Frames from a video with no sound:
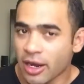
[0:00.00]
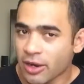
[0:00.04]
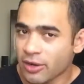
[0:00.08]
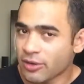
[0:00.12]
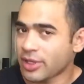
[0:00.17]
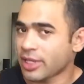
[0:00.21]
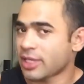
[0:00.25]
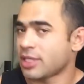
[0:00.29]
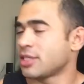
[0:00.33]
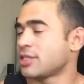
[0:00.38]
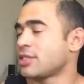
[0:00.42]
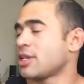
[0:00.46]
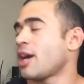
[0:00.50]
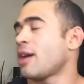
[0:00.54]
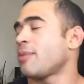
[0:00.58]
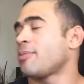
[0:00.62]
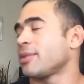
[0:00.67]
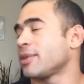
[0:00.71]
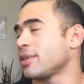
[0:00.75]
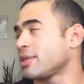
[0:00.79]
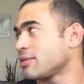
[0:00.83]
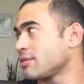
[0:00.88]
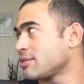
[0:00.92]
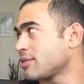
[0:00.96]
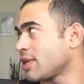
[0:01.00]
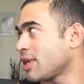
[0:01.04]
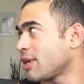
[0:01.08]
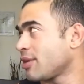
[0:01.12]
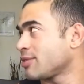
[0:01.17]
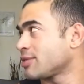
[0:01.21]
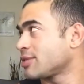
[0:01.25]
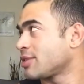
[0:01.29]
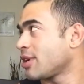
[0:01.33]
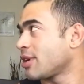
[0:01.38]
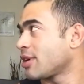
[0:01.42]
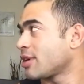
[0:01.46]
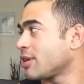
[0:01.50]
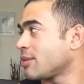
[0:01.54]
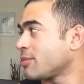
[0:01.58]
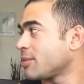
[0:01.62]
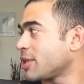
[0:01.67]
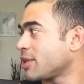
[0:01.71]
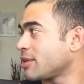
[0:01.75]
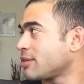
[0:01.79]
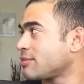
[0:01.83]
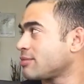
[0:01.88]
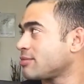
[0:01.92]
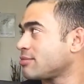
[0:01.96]
I don't like the topic that I was talking
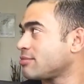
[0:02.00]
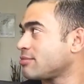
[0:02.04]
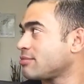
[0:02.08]
about.